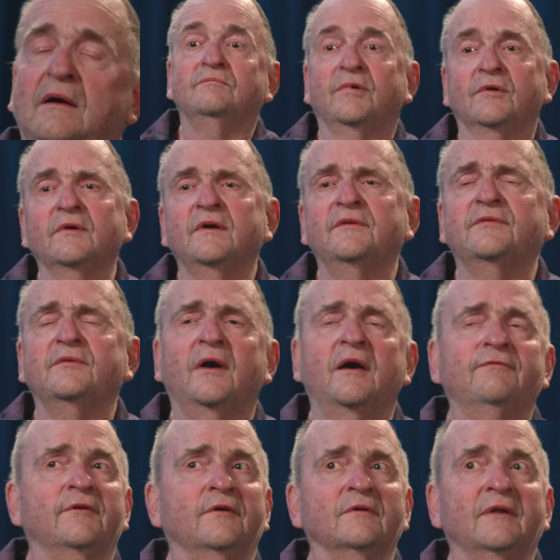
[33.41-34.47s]
Bullies,
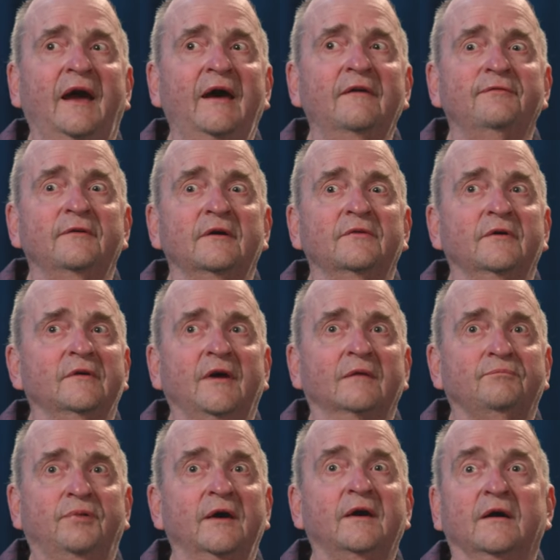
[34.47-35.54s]
if they're laughing, they're
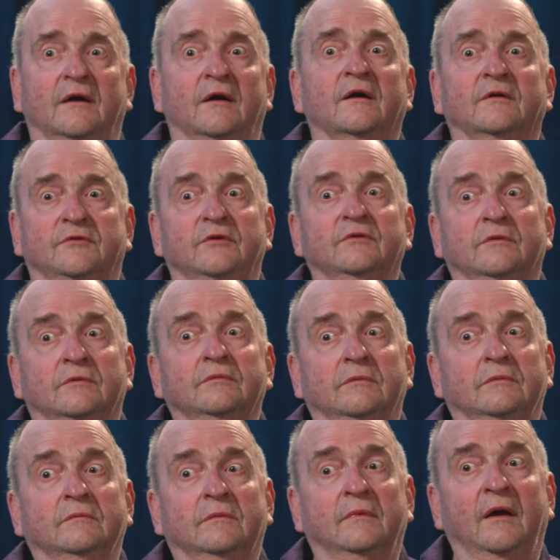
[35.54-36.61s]
not picking on
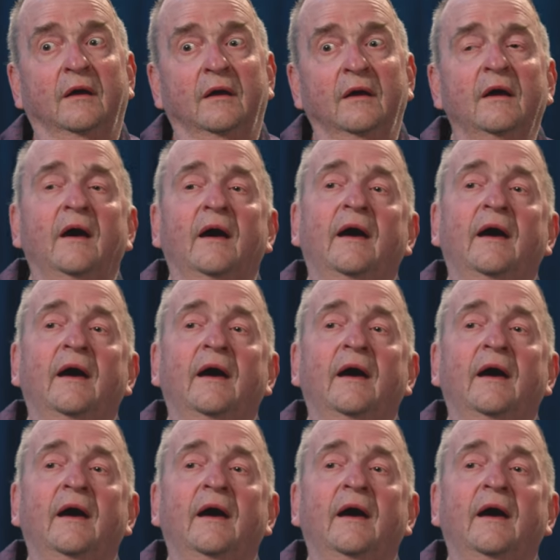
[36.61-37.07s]
you,